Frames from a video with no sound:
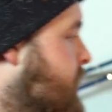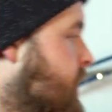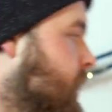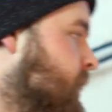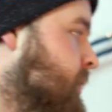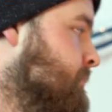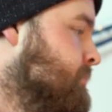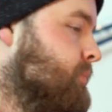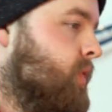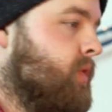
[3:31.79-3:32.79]
that,
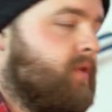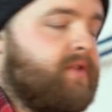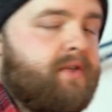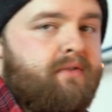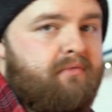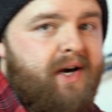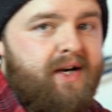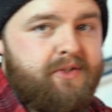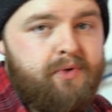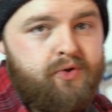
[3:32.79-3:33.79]
because
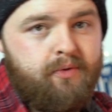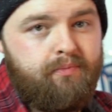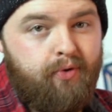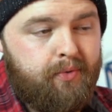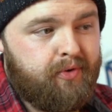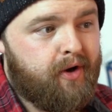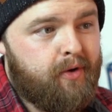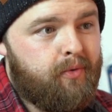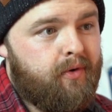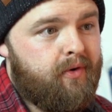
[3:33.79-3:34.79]
as most of you probably
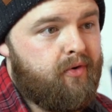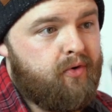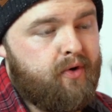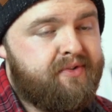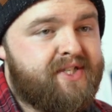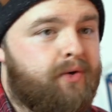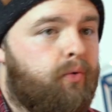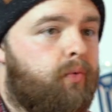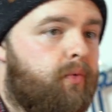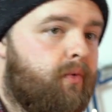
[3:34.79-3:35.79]
know,
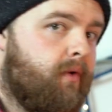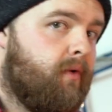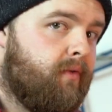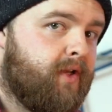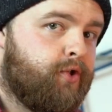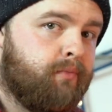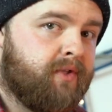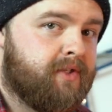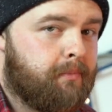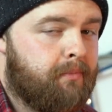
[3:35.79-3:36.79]
until they jumped
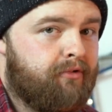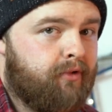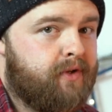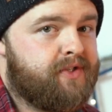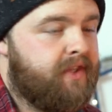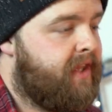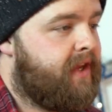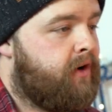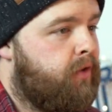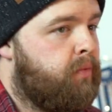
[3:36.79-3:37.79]
into mirrorless,
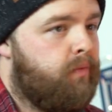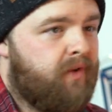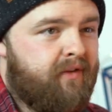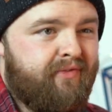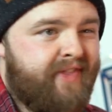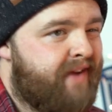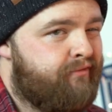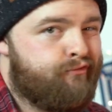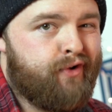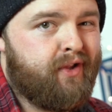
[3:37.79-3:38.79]
Nikon have
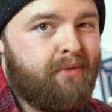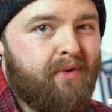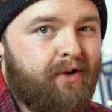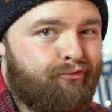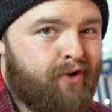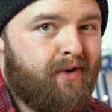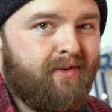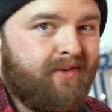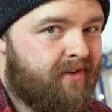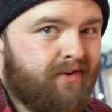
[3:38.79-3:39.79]
never really been great
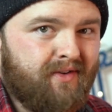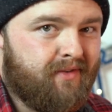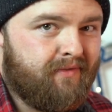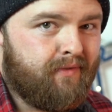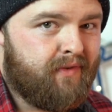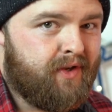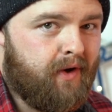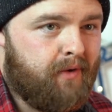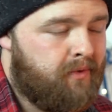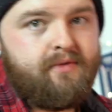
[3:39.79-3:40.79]
for
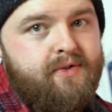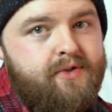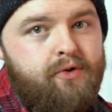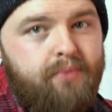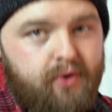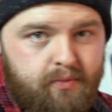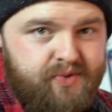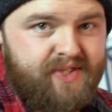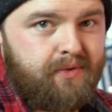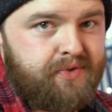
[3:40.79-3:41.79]
video. Superb
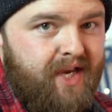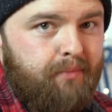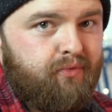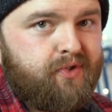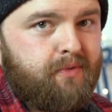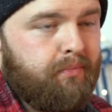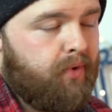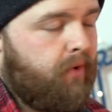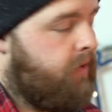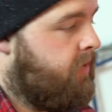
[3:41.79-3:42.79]
stills cameras,
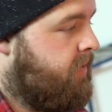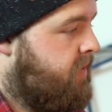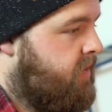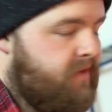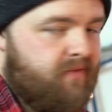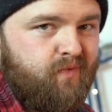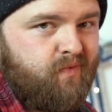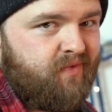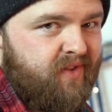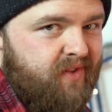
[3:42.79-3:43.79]
but
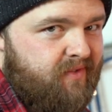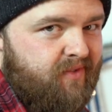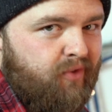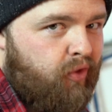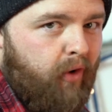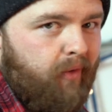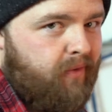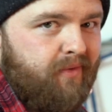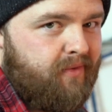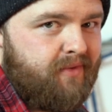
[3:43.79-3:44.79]
not
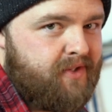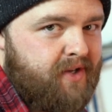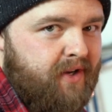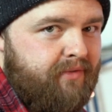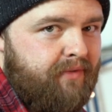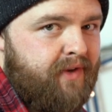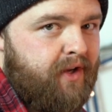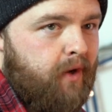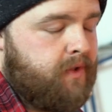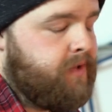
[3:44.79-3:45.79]
designed for
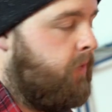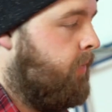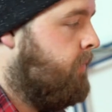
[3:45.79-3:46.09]
video at all.